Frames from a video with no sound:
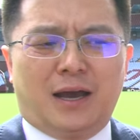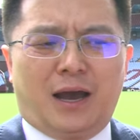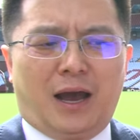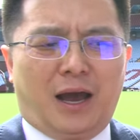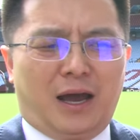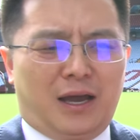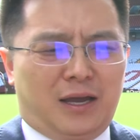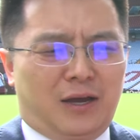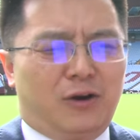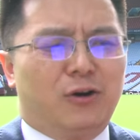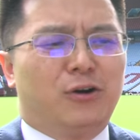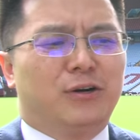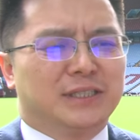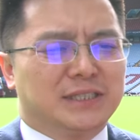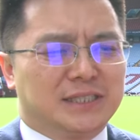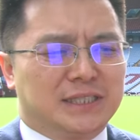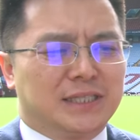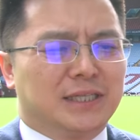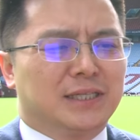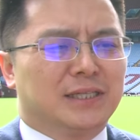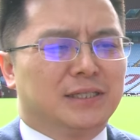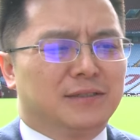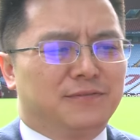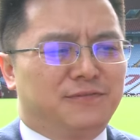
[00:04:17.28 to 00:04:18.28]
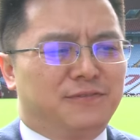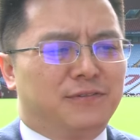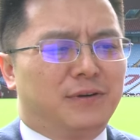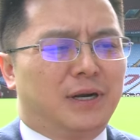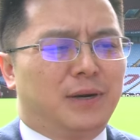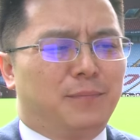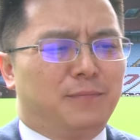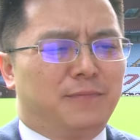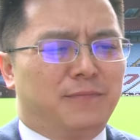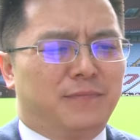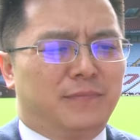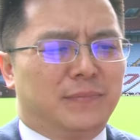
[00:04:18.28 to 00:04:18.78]
I always think
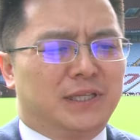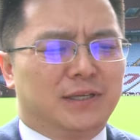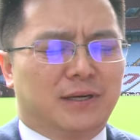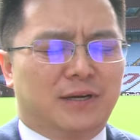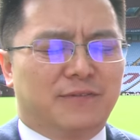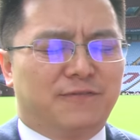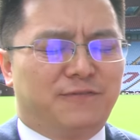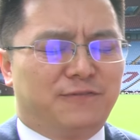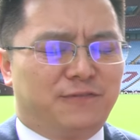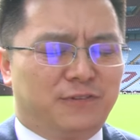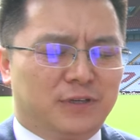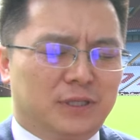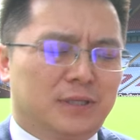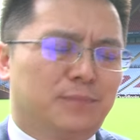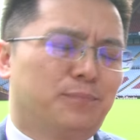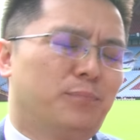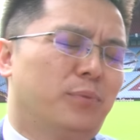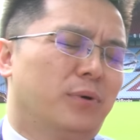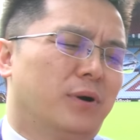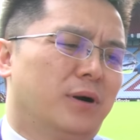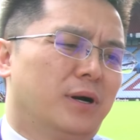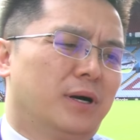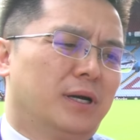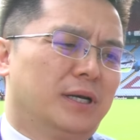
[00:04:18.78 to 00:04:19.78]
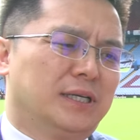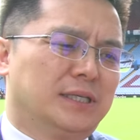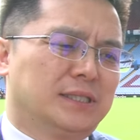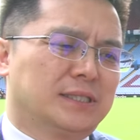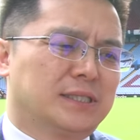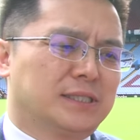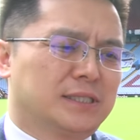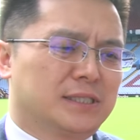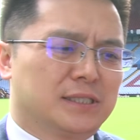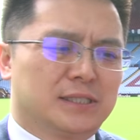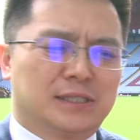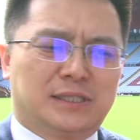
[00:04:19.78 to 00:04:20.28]
the football
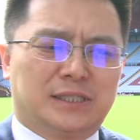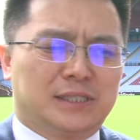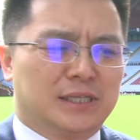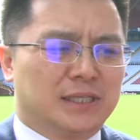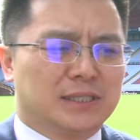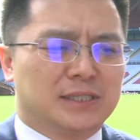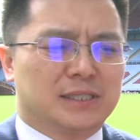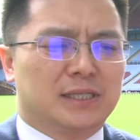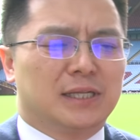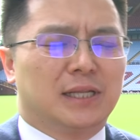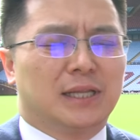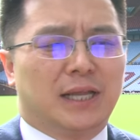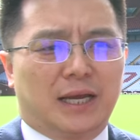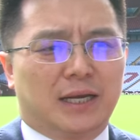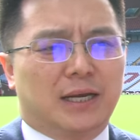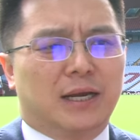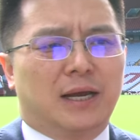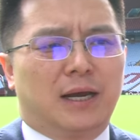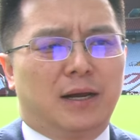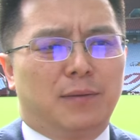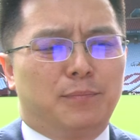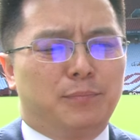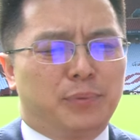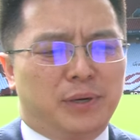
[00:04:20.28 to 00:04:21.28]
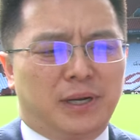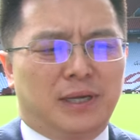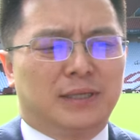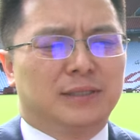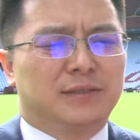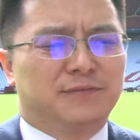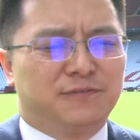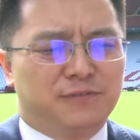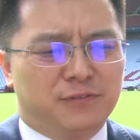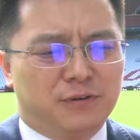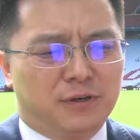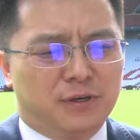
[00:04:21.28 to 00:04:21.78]
is just like a
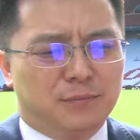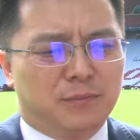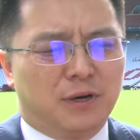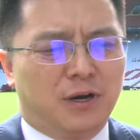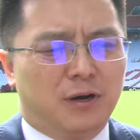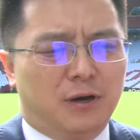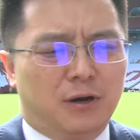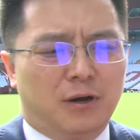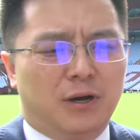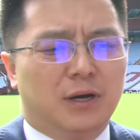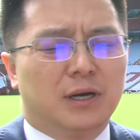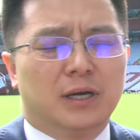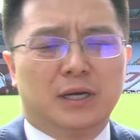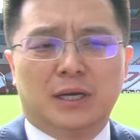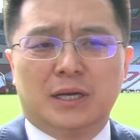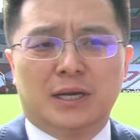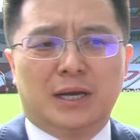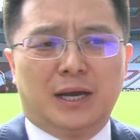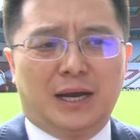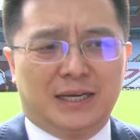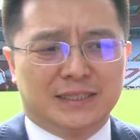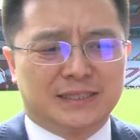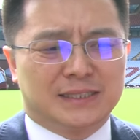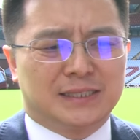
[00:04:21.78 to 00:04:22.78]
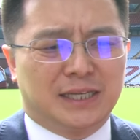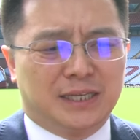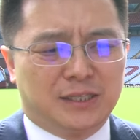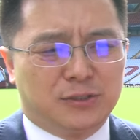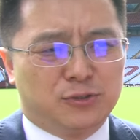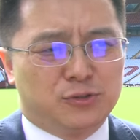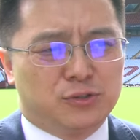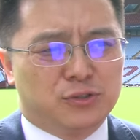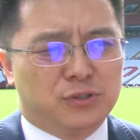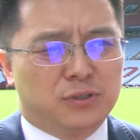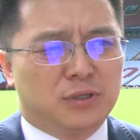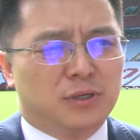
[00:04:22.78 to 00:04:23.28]
platform or a
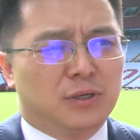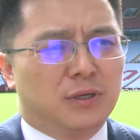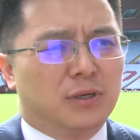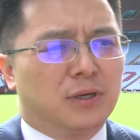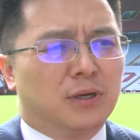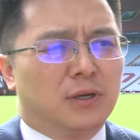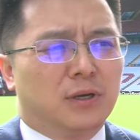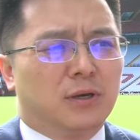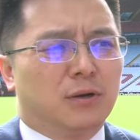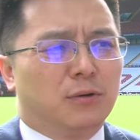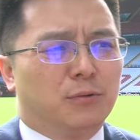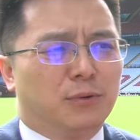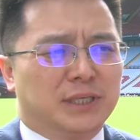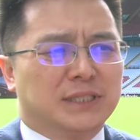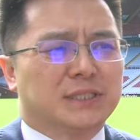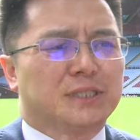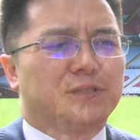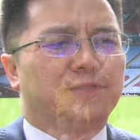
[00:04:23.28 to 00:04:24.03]
stage with